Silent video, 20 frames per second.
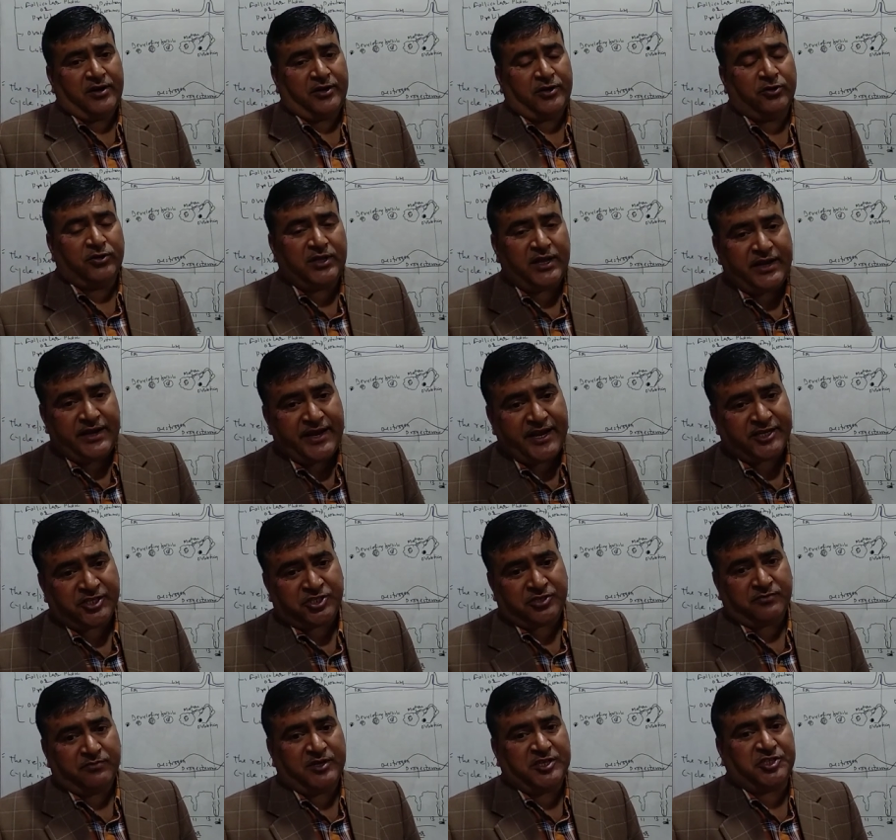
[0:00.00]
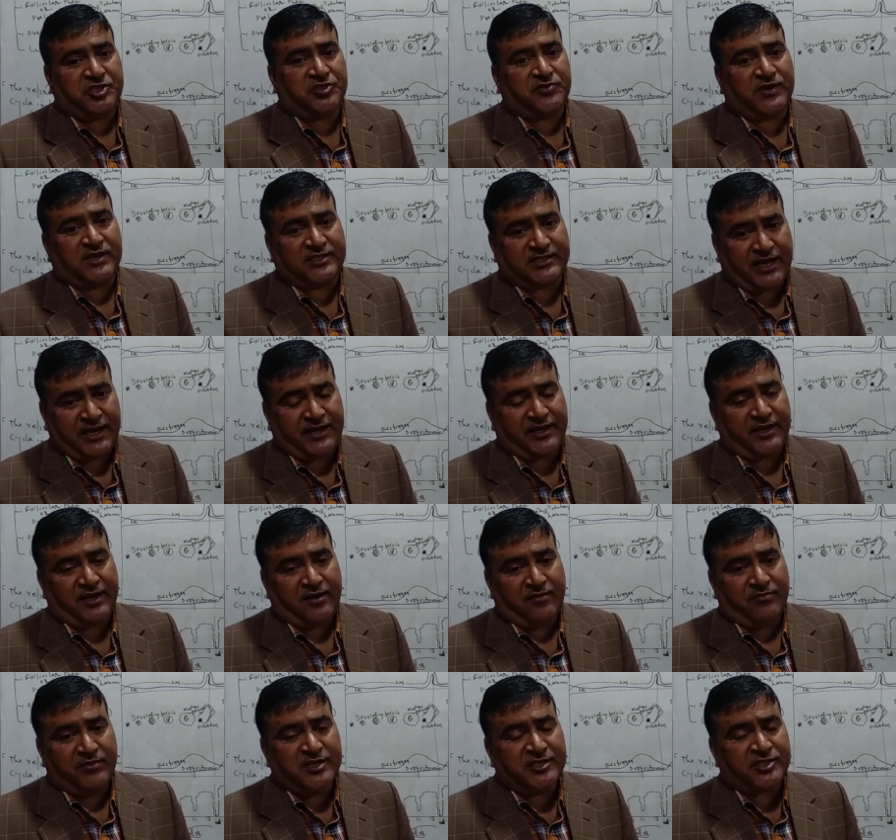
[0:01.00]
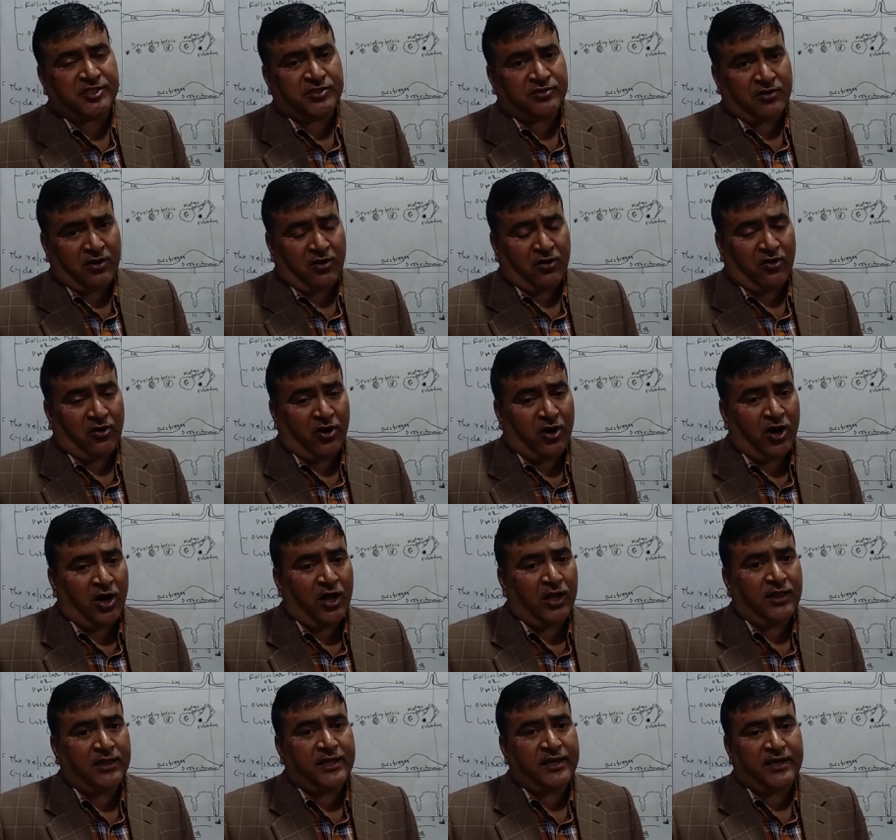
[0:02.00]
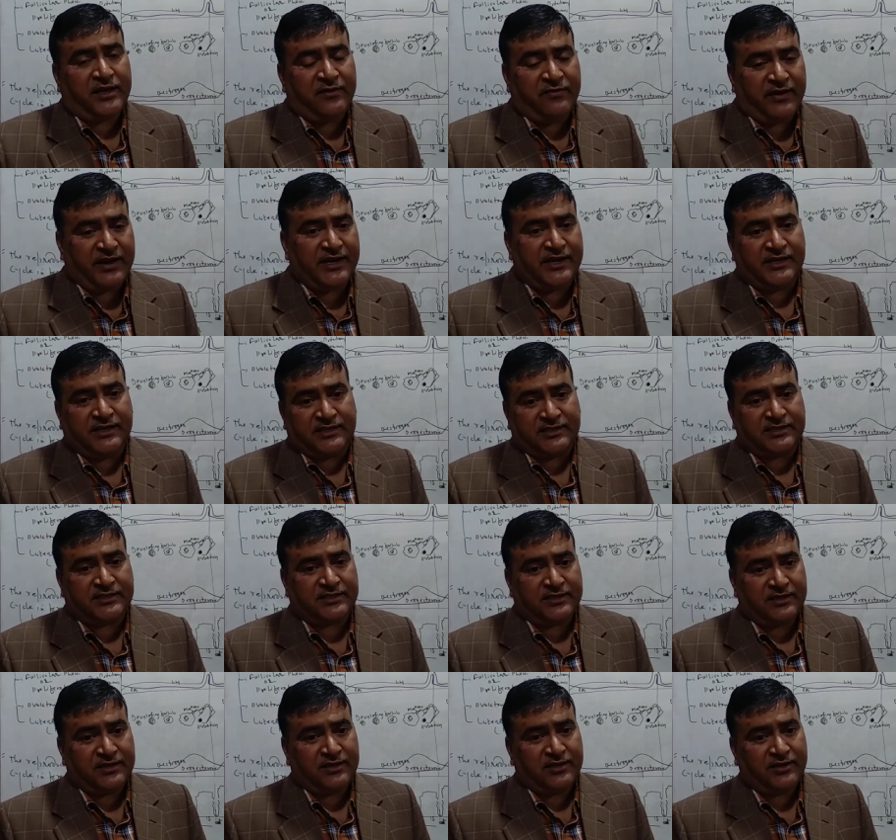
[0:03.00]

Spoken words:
to the next menstrual cycle. Means all the events